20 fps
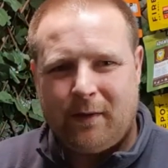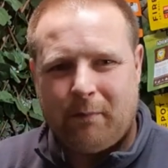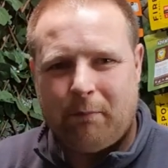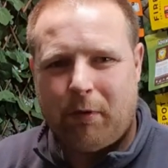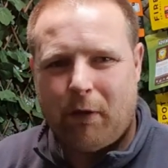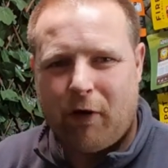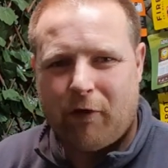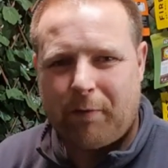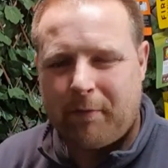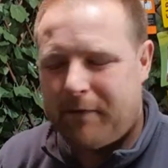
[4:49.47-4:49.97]

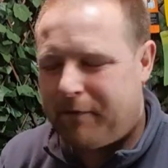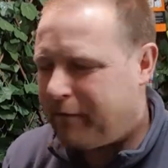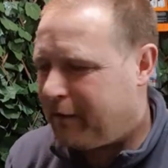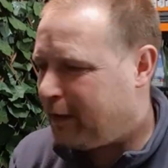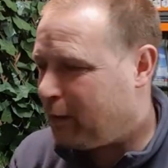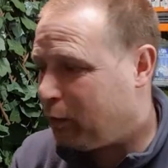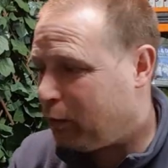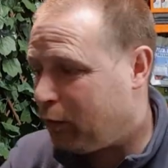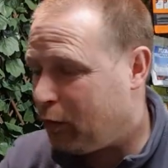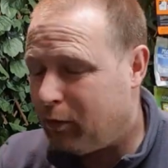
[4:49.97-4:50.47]
both my
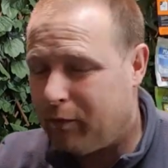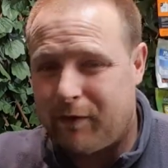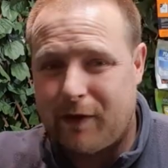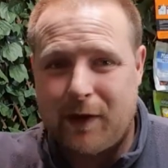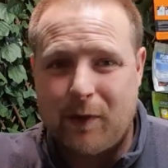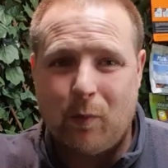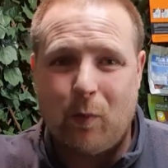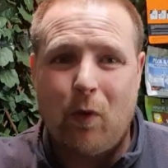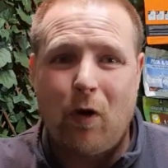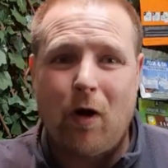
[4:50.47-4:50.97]
feet were lovely
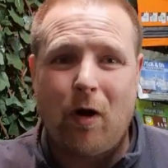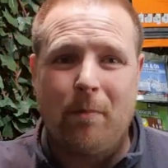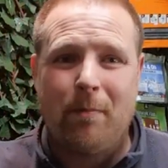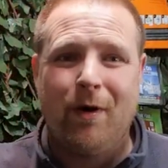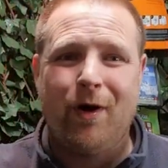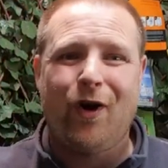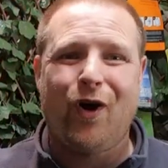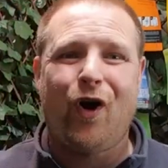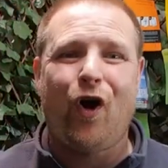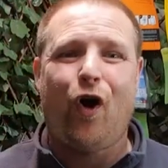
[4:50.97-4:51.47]
and warm
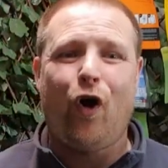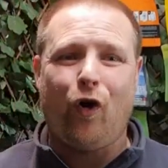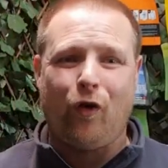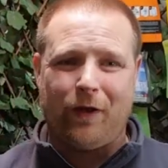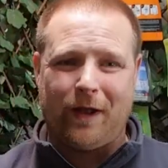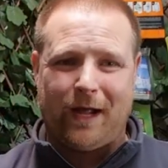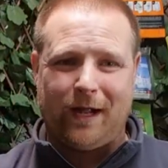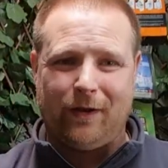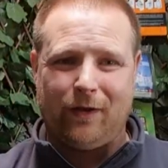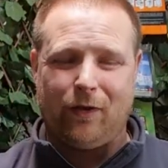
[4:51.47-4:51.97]
all
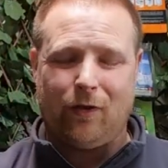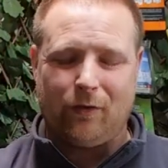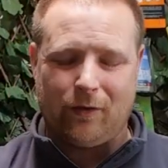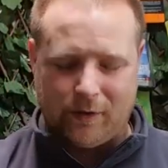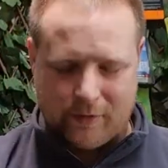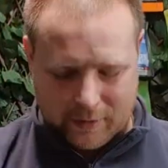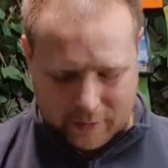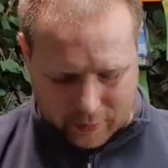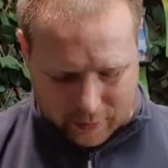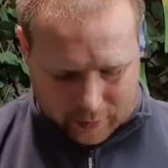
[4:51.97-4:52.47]
night long.
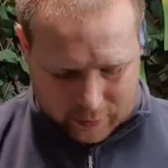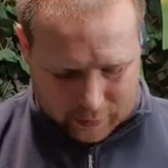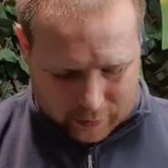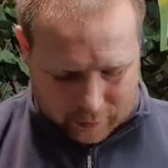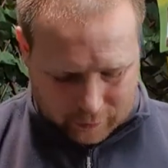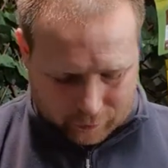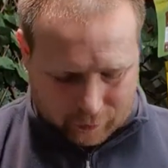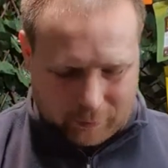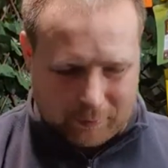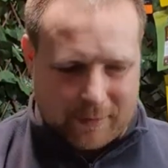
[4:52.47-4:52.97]

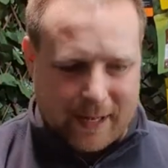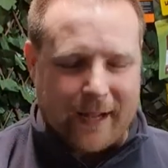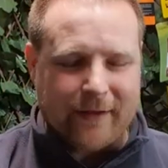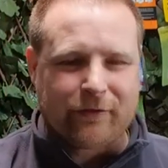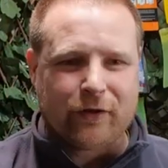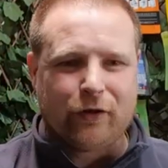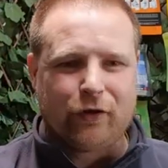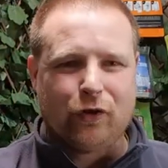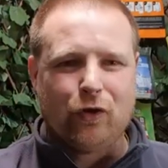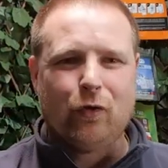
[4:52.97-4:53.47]
Some
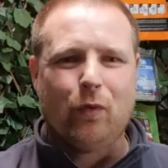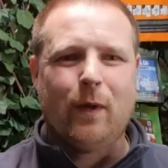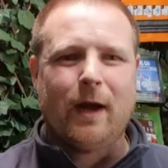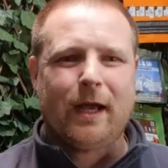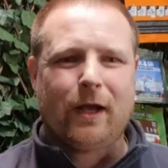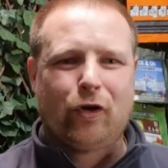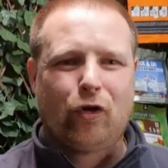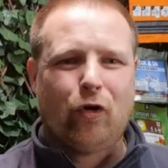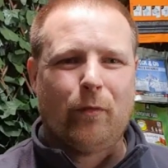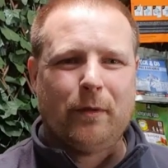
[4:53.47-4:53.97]
nights I do
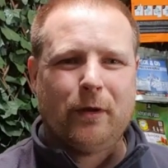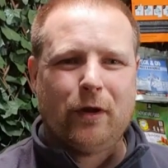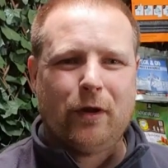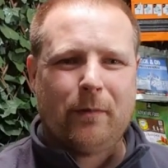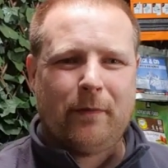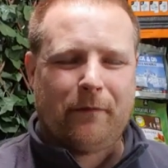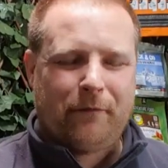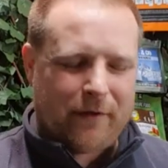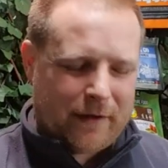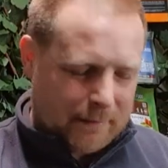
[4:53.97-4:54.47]
wake up, you know,
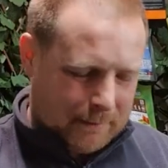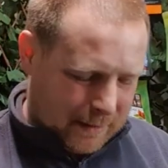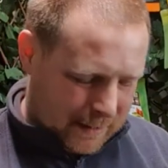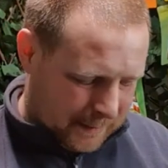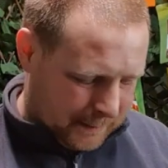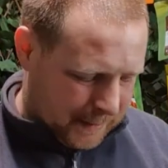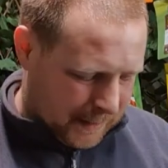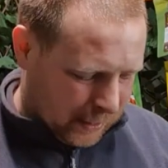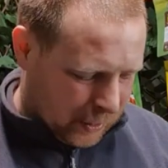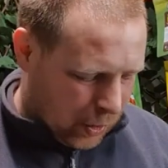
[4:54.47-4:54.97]
my feet being a
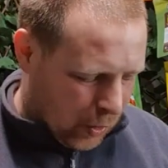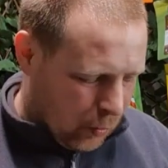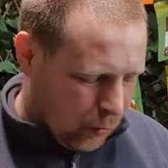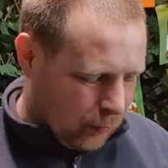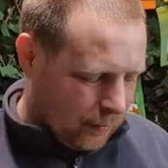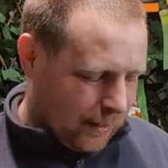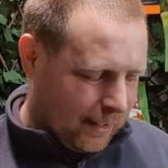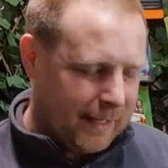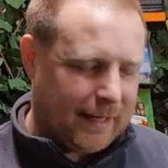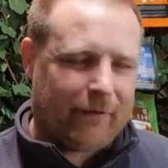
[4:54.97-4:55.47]
bit
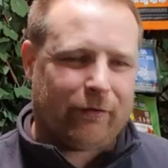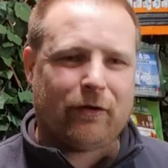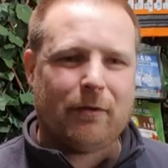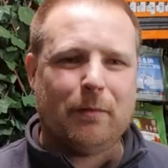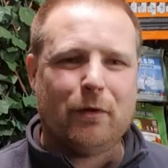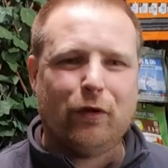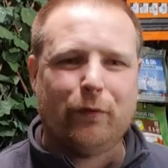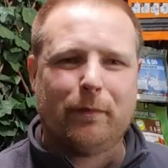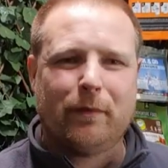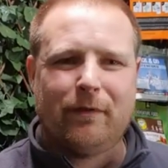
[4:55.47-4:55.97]
cold and I have to
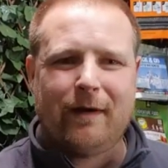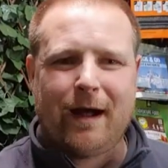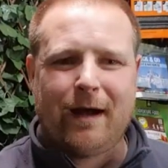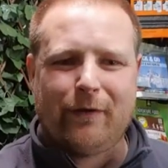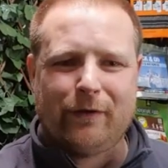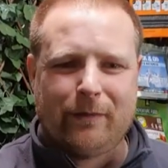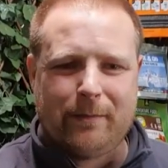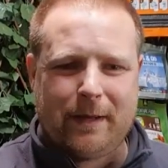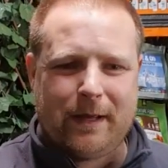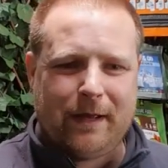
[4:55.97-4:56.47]
move them
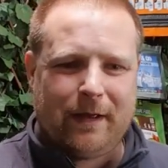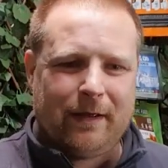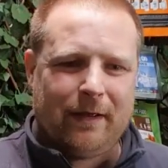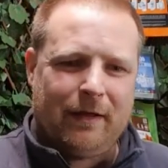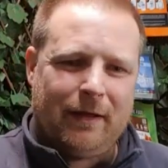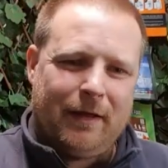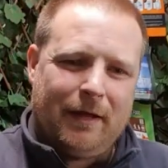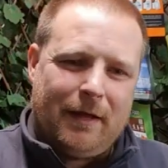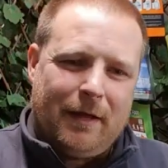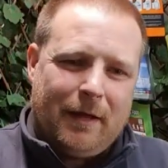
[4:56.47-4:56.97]
around a bit.
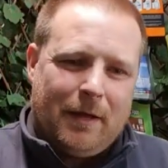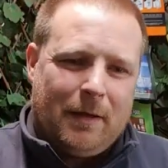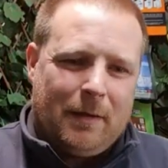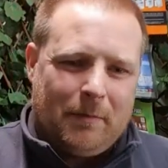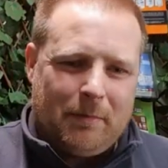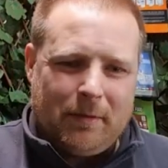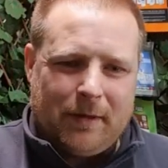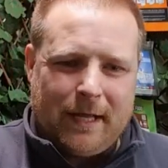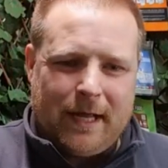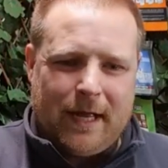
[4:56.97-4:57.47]

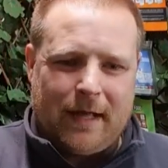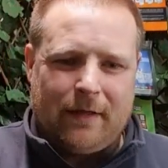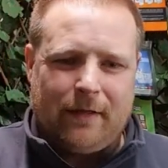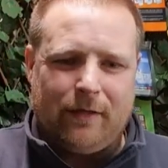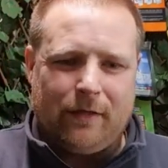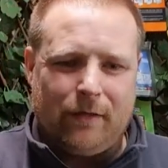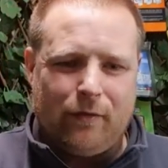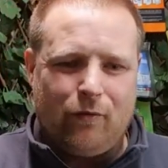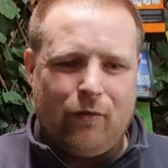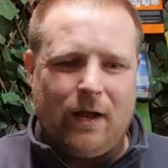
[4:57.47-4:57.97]
But yeah,
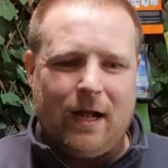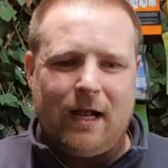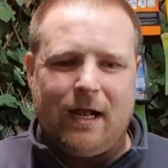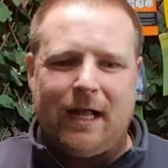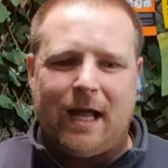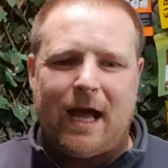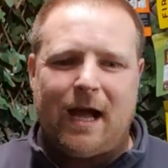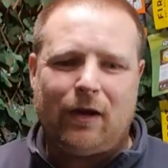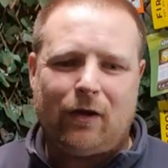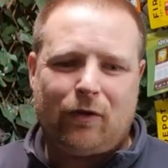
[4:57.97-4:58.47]
they
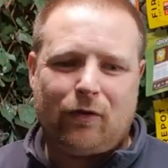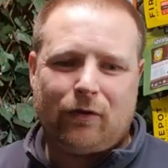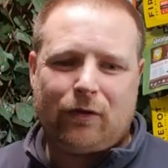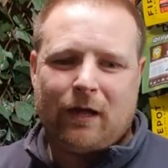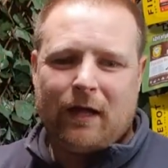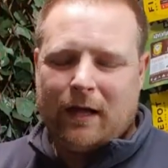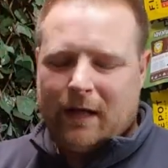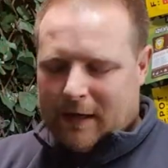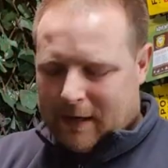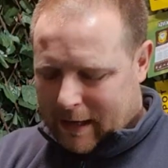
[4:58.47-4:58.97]
really are good.
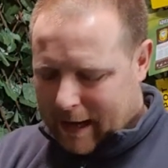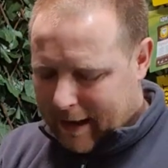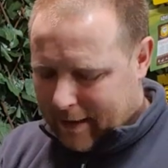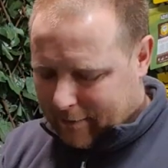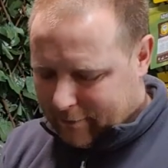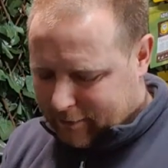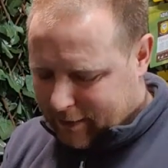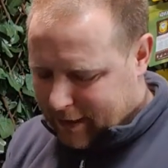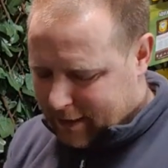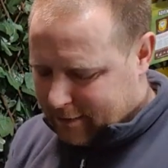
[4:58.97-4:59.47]
Like I
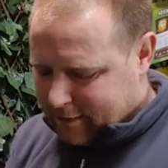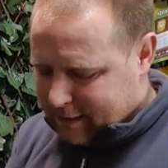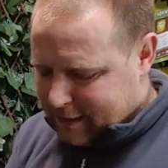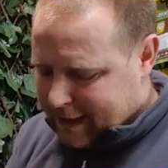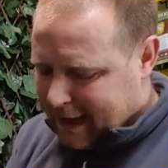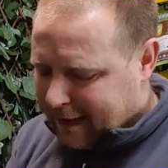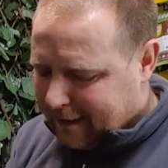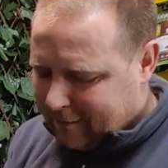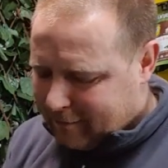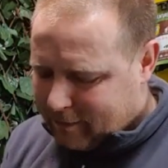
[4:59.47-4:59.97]
say, they're
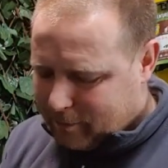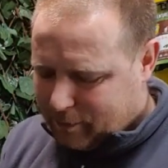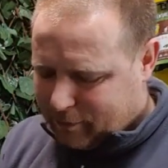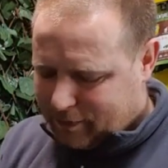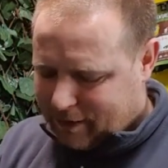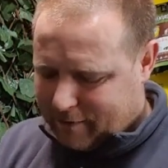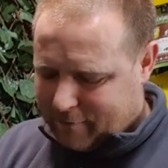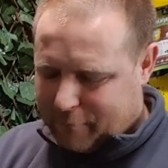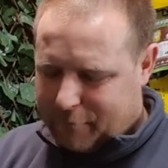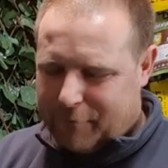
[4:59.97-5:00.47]
ninety
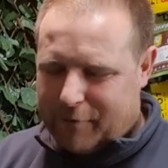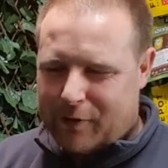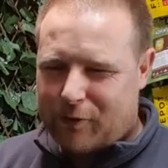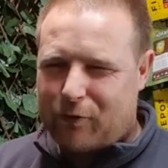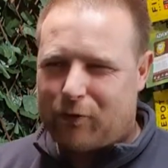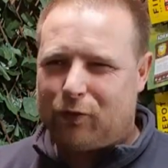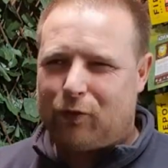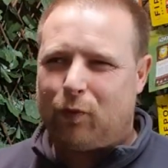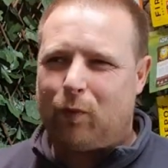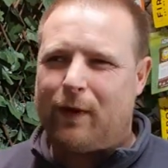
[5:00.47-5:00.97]
percent
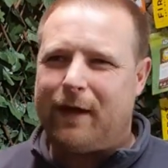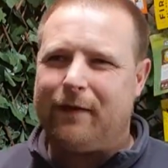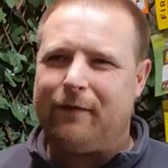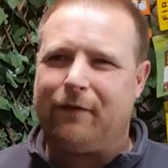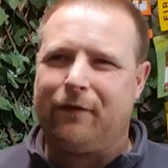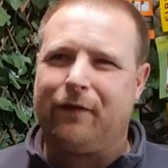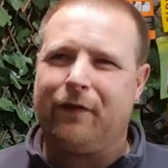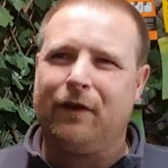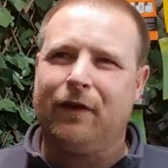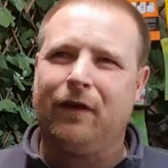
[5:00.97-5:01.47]
filled
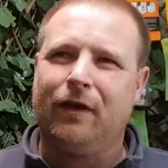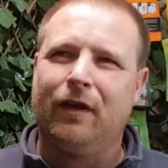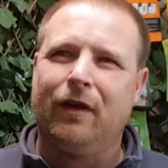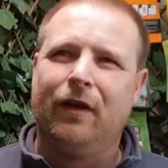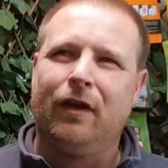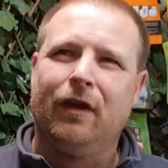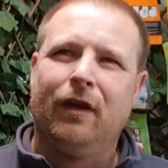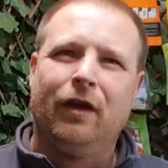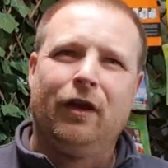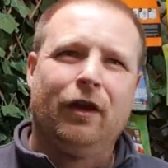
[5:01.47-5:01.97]
with
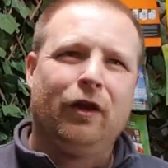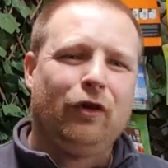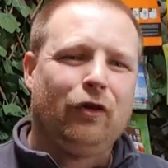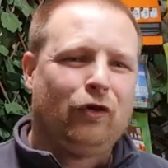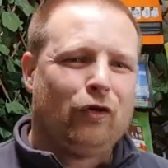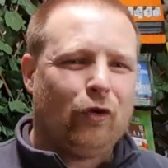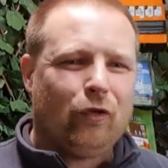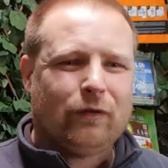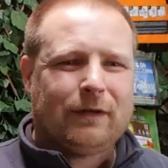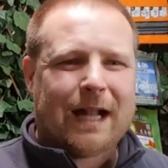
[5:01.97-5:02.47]

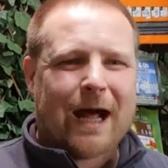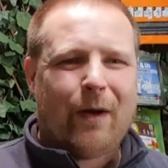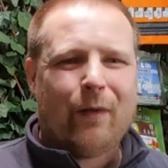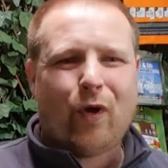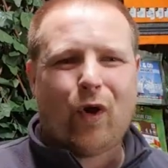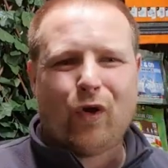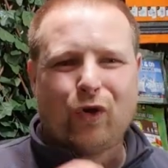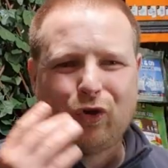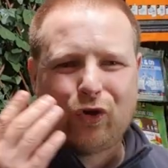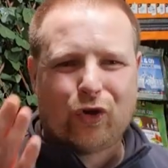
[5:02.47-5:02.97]
duck down
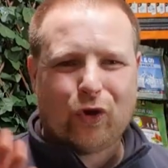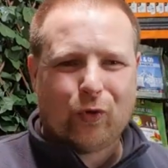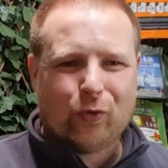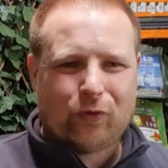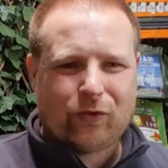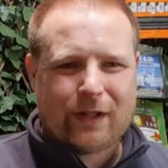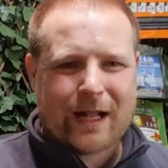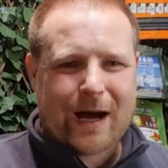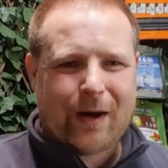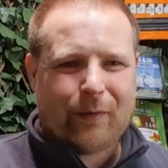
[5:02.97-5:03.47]
or
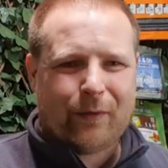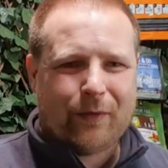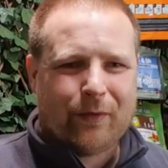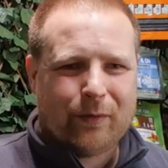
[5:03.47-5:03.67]
goose down,